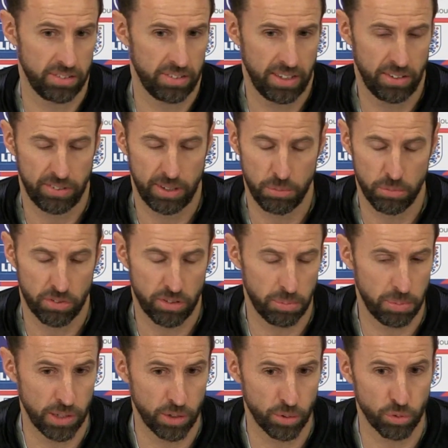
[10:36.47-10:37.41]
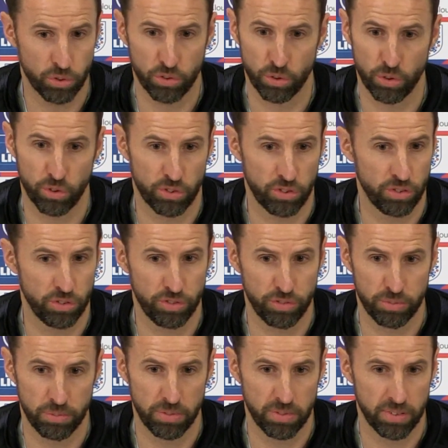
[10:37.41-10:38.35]
There seems to be all sorts
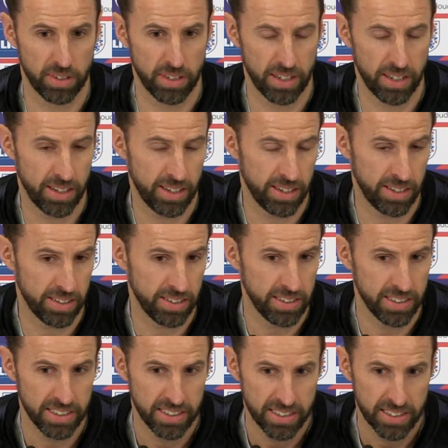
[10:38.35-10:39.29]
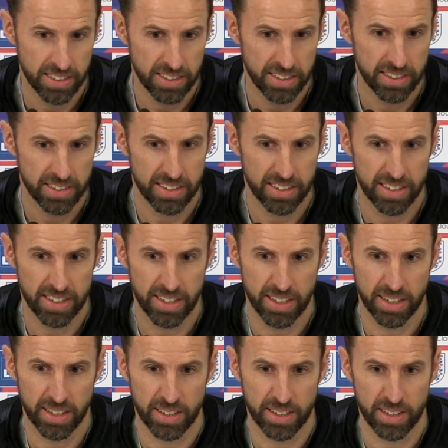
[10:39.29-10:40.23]
of uh,
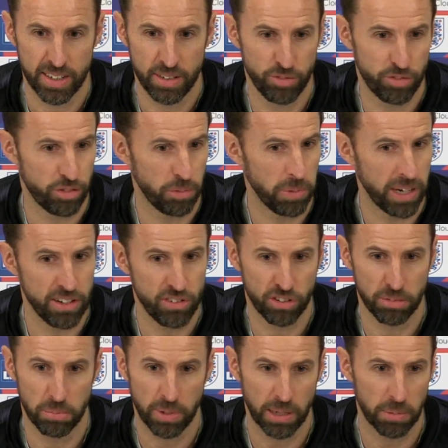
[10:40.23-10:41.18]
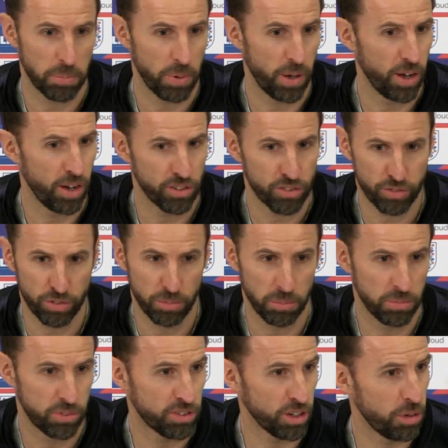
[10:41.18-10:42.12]
uh, information being passed
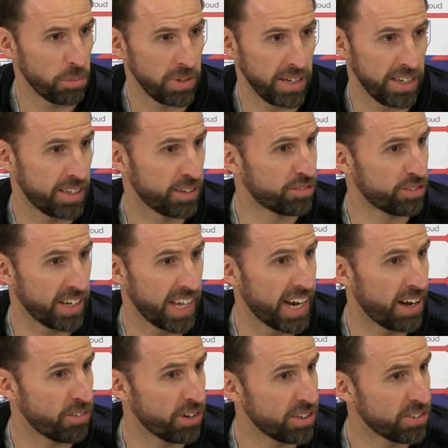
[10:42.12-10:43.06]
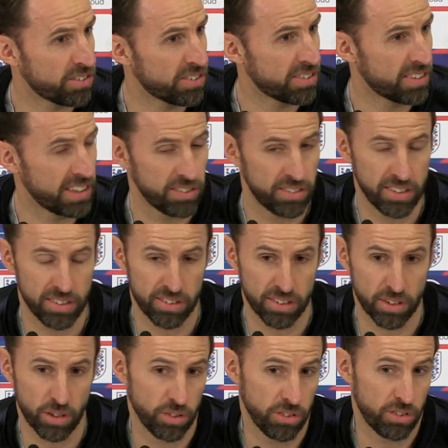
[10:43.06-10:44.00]
from so many different areas. This is
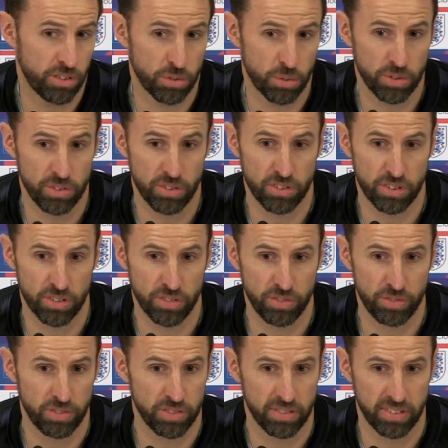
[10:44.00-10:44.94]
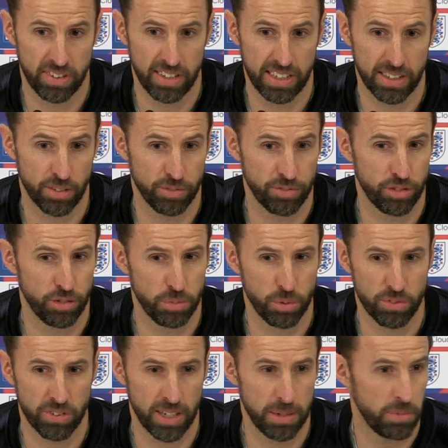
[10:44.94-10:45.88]
a consequence of the England
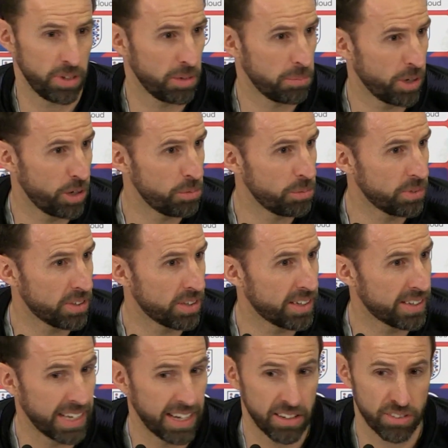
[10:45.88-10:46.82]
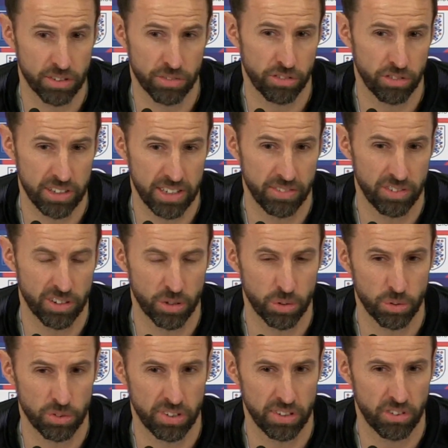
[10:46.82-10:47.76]
football team at the moment, and that is a very
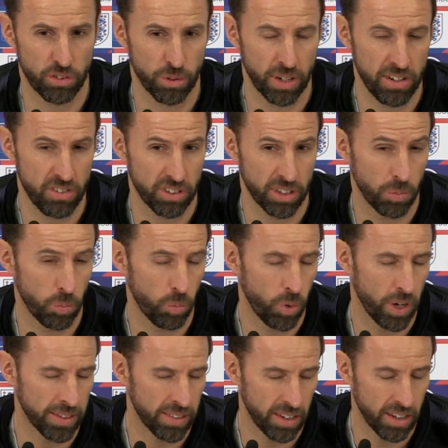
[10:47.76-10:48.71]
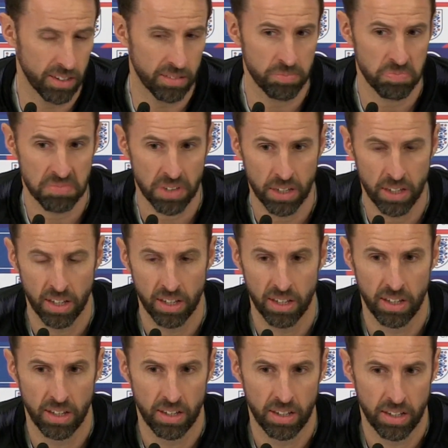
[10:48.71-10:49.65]
difficult situation and one that
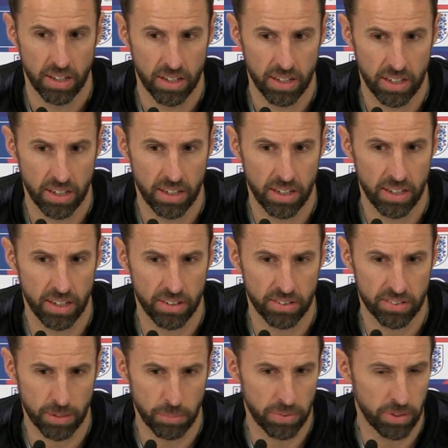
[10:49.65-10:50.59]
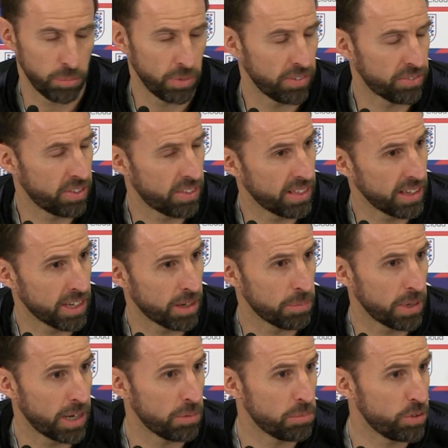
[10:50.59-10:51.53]
is something we have to think
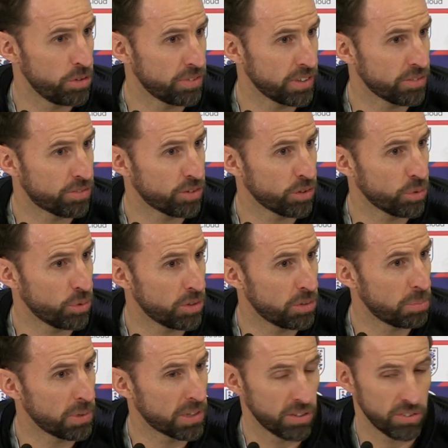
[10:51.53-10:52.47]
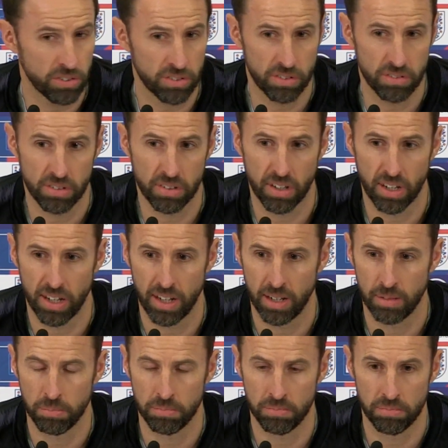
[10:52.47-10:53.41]
about moving forward because
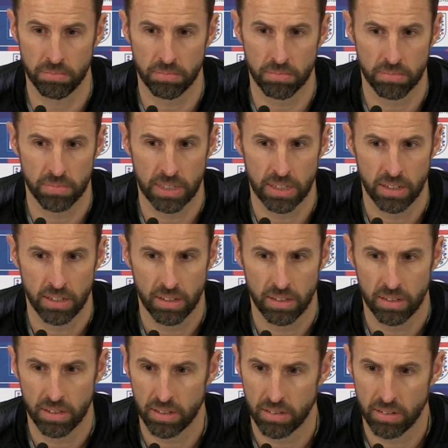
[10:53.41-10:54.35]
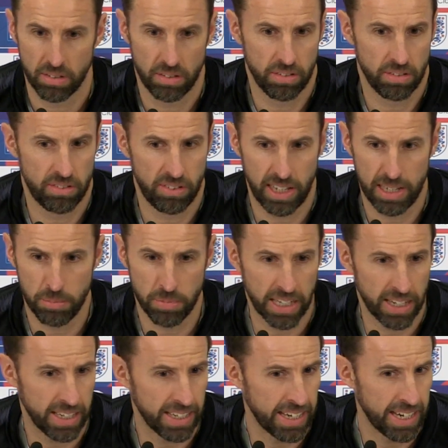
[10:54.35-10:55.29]
um, team
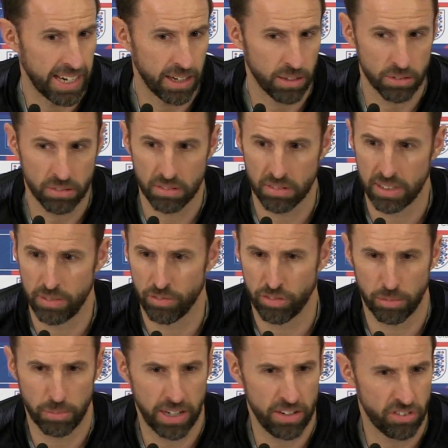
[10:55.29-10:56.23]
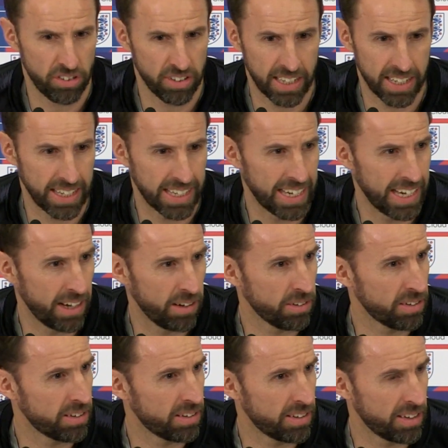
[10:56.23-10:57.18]
getting out, information getting
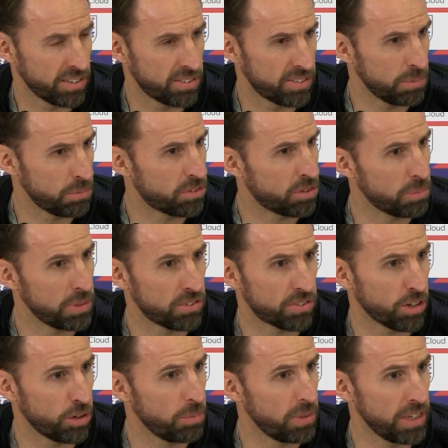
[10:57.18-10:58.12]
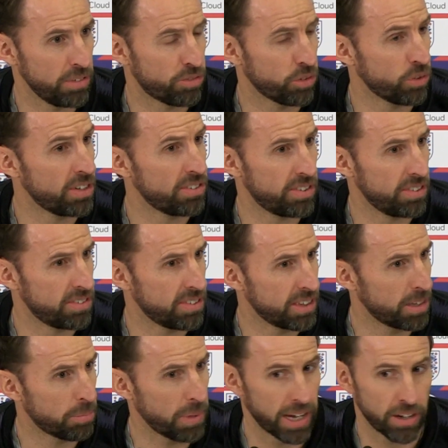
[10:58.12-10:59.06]
out, there seems to be so many voices
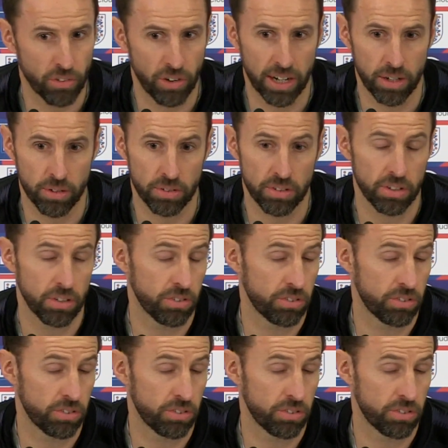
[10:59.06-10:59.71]
in the background.